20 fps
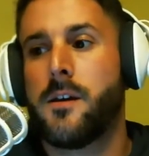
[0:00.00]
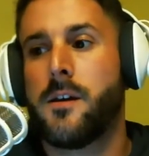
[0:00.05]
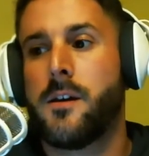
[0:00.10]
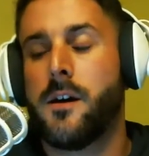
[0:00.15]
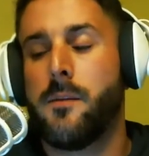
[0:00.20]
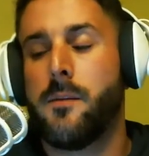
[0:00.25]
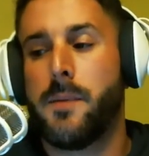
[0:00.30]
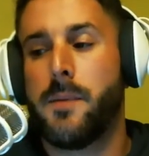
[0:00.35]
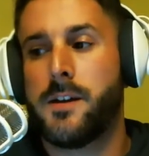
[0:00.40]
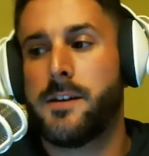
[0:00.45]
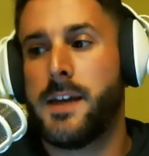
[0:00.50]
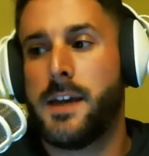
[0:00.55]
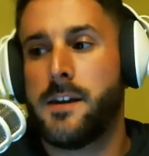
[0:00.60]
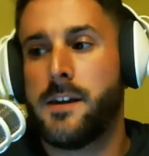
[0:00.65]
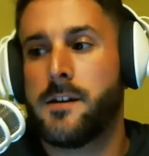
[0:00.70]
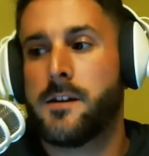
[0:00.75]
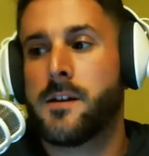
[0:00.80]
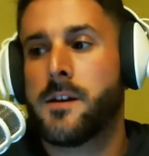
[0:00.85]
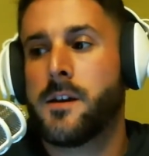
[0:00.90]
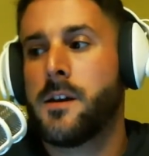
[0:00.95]

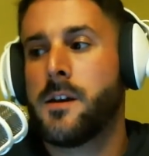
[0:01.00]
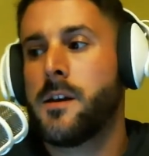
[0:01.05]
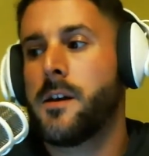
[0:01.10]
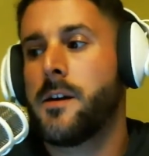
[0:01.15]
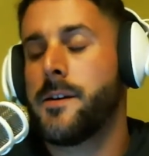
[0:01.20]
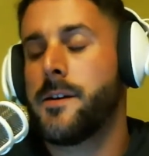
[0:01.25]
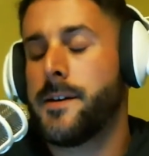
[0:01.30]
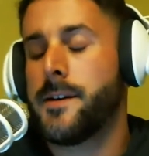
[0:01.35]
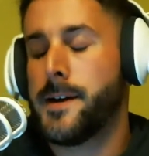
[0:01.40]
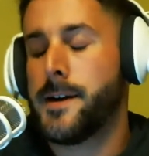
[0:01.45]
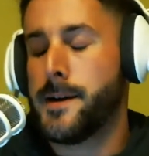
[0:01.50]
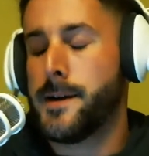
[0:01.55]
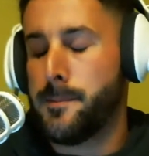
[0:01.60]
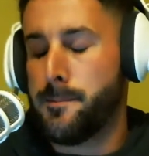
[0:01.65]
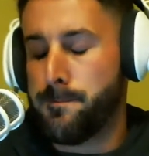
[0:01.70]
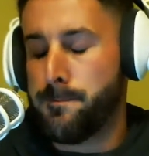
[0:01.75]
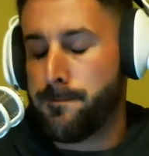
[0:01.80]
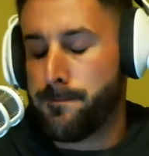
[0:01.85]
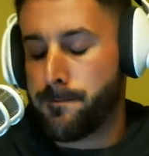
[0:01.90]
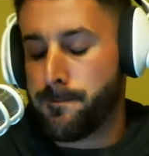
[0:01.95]
metadata,
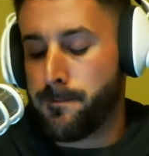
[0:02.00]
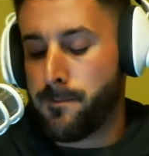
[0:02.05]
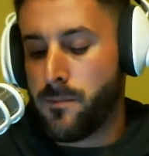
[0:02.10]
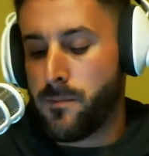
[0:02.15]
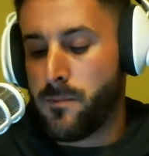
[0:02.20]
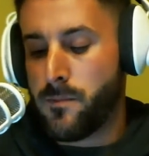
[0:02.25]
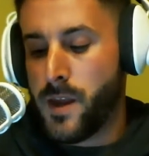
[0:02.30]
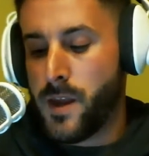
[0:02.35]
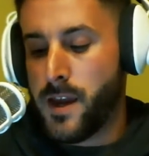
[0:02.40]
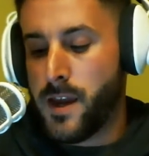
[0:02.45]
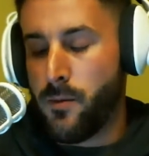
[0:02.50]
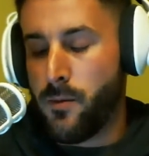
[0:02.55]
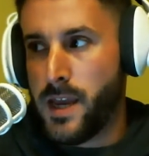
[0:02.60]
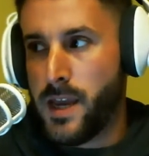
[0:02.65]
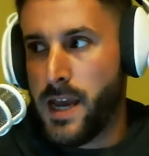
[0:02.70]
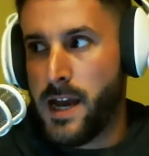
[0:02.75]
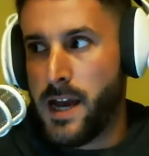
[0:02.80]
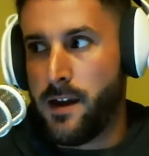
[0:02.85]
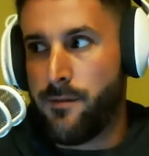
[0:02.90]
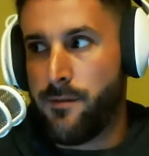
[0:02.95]
and we
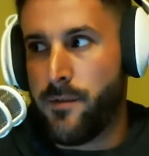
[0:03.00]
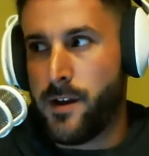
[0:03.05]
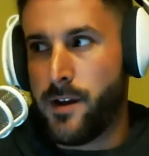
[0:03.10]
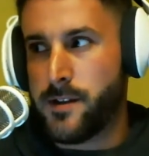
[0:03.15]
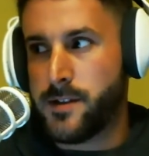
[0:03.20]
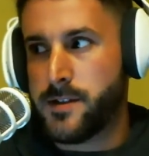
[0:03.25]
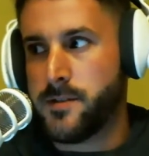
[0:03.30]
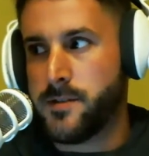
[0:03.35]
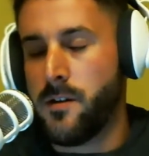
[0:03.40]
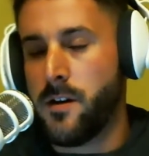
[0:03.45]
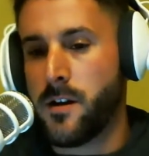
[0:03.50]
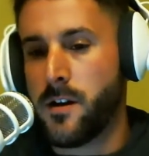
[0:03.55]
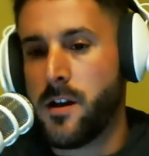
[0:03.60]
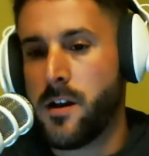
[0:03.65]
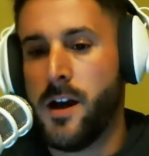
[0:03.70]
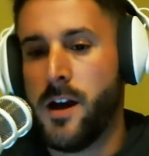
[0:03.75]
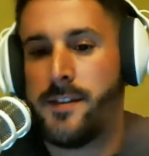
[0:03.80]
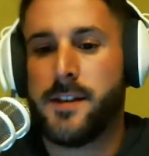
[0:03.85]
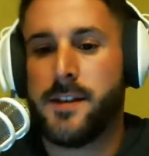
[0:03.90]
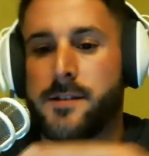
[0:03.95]
have a
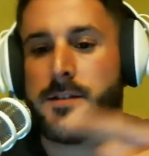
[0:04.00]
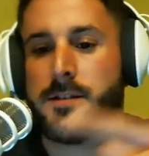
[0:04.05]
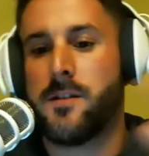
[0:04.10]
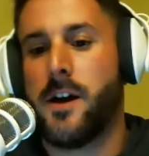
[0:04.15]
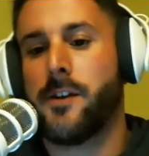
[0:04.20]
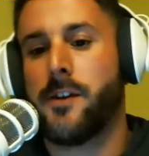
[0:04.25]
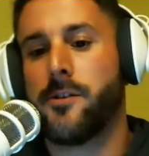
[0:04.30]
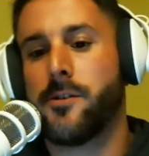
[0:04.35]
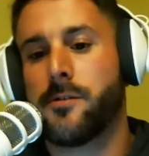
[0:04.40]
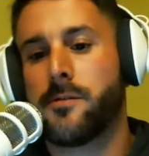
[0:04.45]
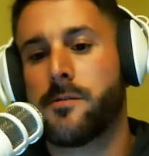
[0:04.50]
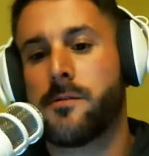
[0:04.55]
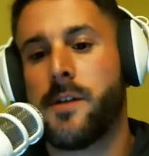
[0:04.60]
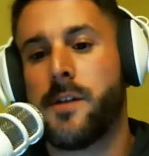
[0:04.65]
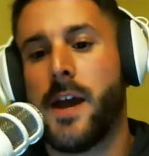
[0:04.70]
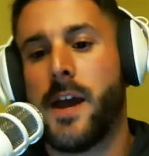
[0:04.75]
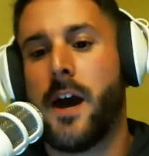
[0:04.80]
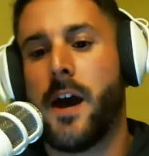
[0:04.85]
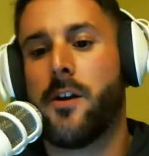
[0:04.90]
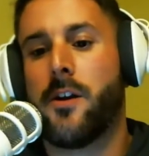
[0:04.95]
content slider
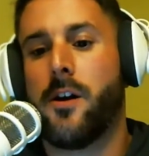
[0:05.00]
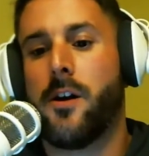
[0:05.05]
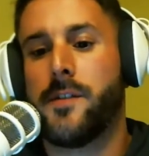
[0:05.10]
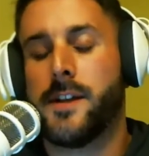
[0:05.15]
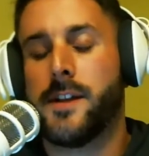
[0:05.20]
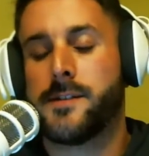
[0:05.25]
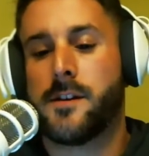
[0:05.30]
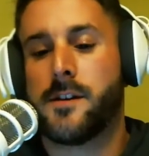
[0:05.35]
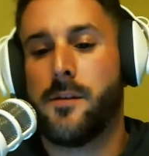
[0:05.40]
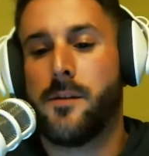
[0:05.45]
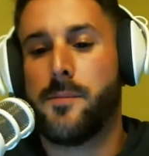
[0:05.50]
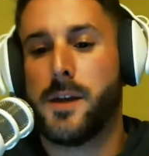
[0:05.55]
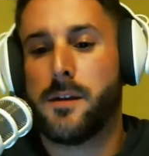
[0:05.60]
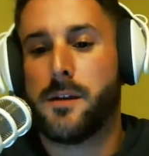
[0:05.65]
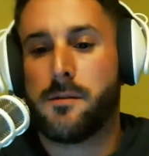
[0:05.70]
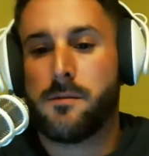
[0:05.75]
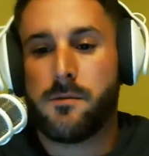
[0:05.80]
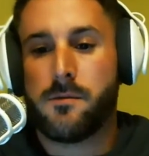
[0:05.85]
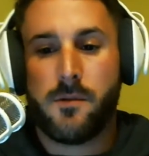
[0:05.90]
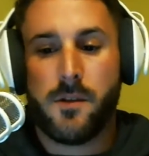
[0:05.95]
add-on that's
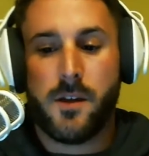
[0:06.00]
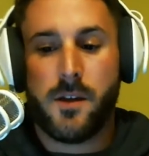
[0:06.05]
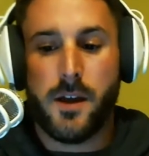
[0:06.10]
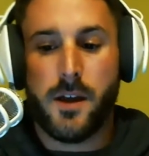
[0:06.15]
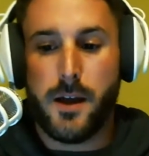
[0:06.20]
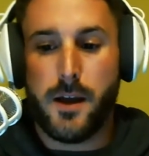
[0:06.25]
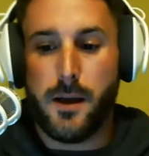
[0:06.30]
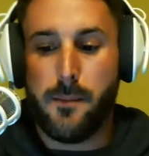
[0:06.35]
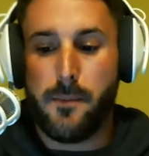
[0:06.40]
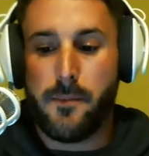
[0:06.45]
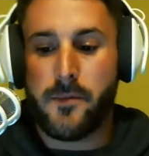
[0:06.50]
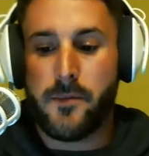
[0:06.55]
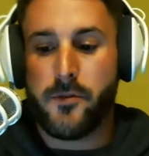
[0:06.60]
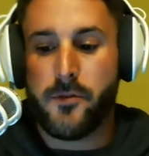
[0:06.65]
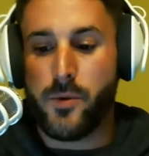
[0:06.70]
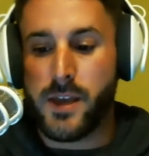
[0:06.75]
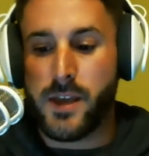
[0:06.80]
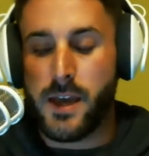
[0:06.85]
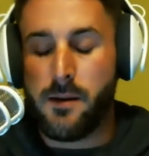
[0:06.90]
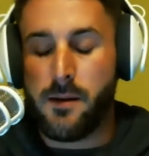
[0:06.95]
coming.
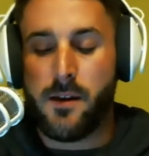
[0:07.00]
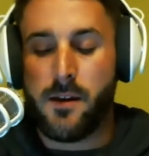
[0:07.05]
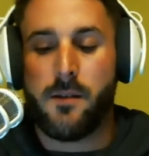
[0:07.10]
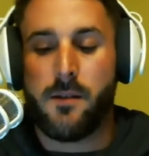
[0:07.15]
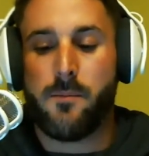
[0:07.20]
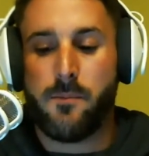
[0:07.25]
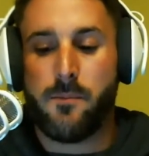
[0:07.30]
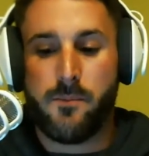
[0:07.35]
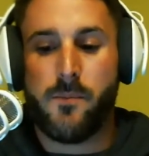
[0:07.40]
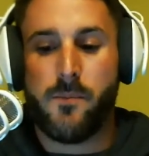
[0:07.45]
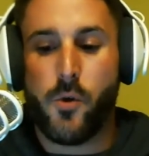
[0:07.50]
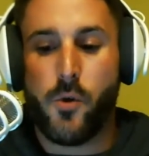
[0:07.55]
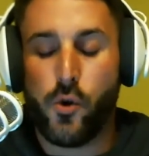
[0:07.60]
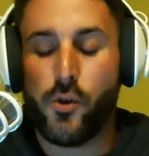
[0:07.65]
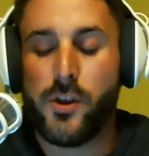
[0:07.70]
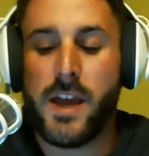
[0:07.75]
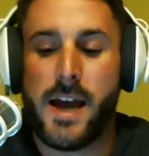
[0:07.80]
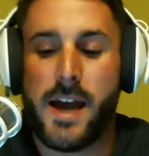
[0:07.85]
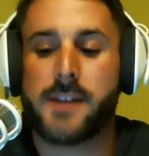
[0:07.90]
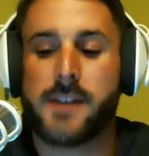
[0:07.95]
So we get
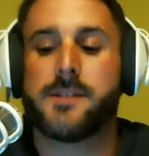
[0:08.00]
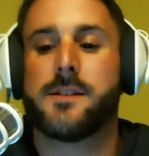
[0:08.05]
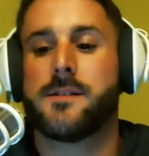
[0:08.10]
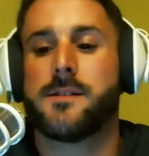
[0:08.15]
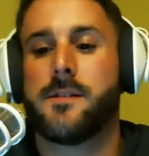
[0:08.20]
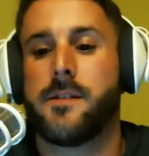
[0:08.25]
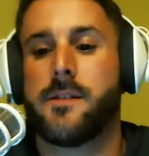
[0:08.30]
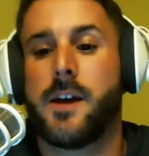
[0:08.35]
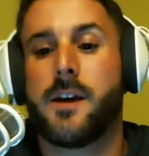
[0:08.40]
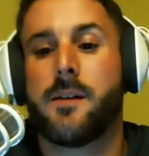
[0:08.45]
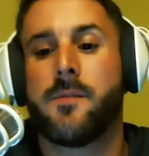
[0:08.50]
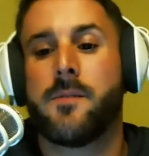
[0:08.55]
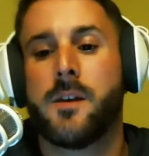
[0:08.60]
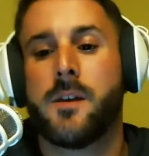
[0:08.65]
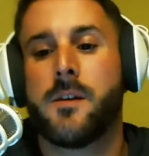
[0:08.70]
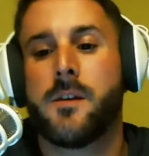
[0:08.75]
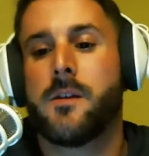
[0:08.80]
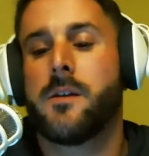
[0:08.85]
early access to that.